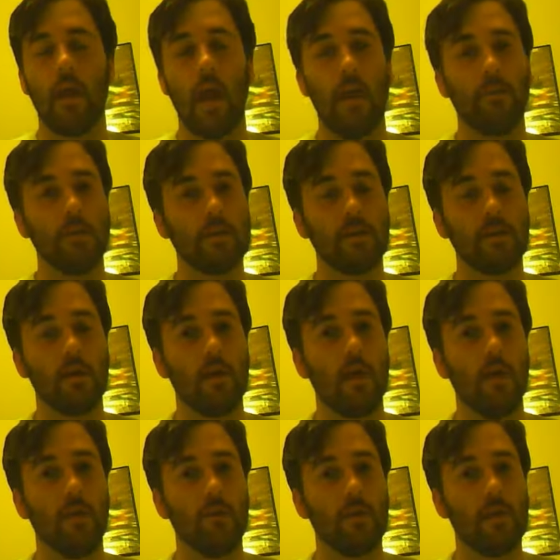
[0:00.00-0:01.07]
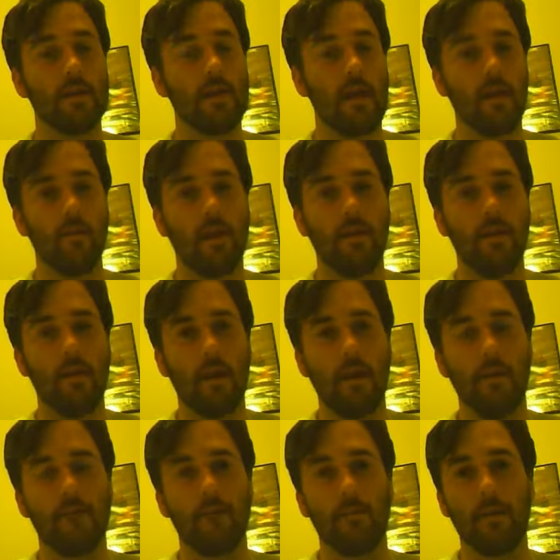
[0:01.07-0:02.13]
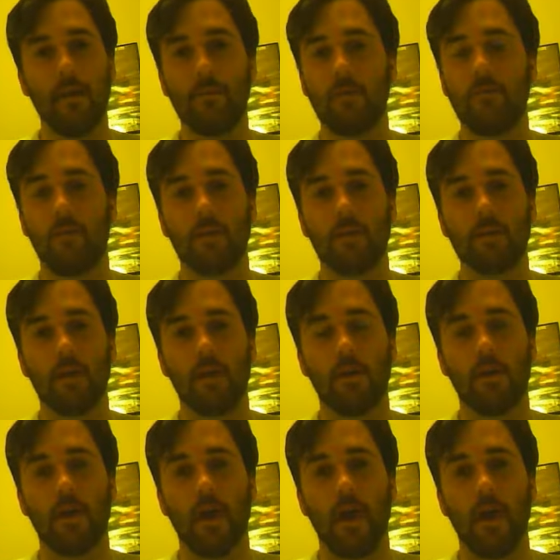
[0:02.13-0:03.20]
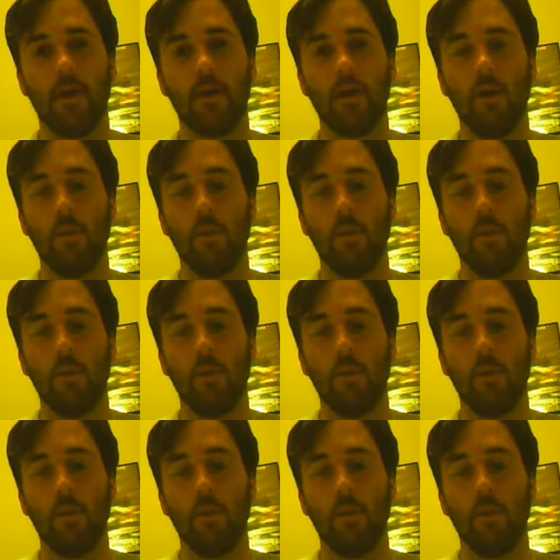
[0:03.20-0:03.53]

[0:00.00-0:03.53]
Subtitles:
and we're just over a day away now from Death Before Dishonor IX,